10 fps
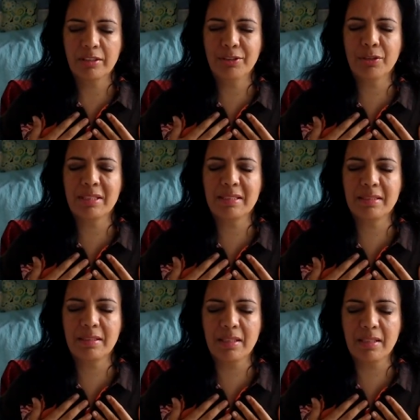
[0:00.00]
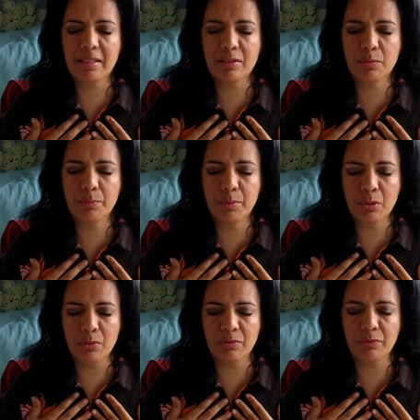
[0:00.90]
You can see this
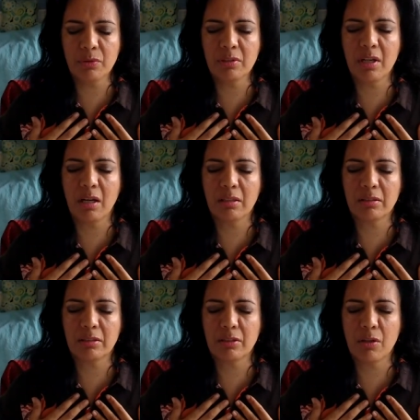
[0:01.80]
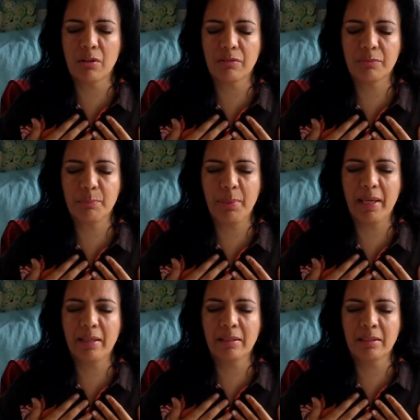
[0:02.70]
beautiful color of
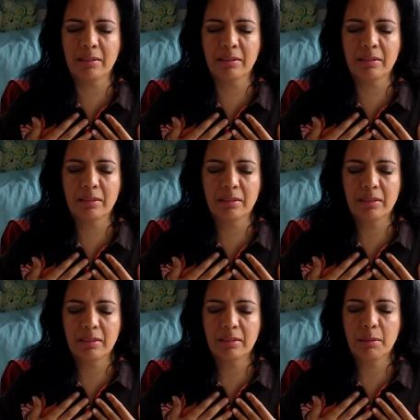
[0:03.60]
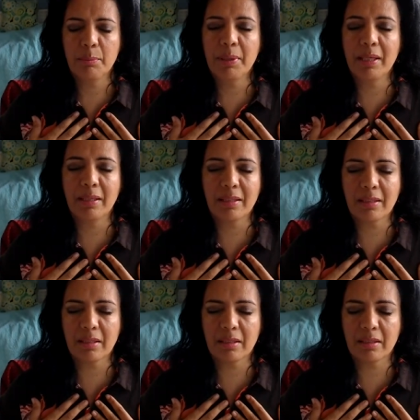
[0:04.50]
pale
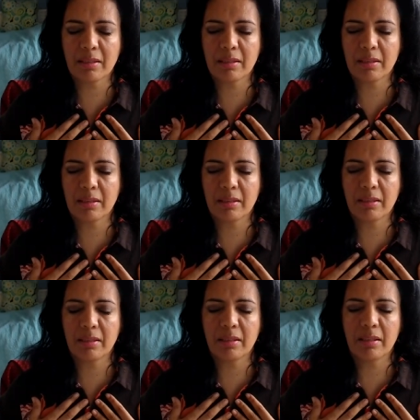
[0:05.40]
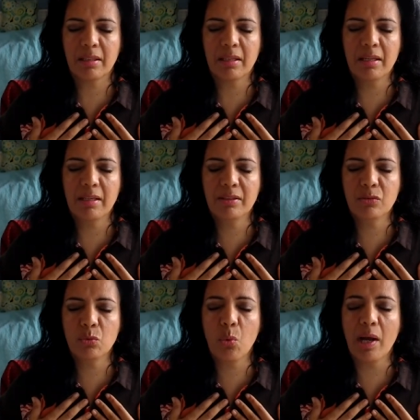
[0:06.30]
pink
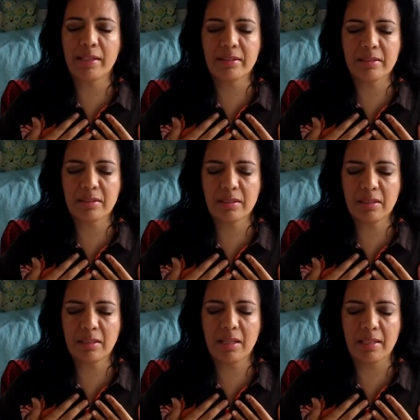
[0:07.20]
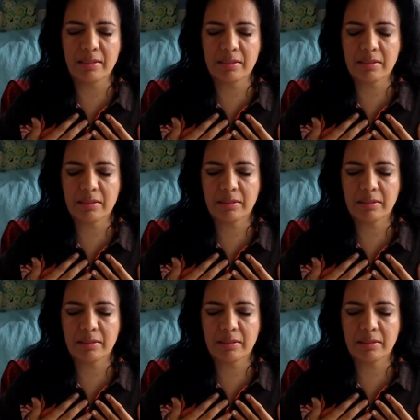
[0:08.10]
and white light.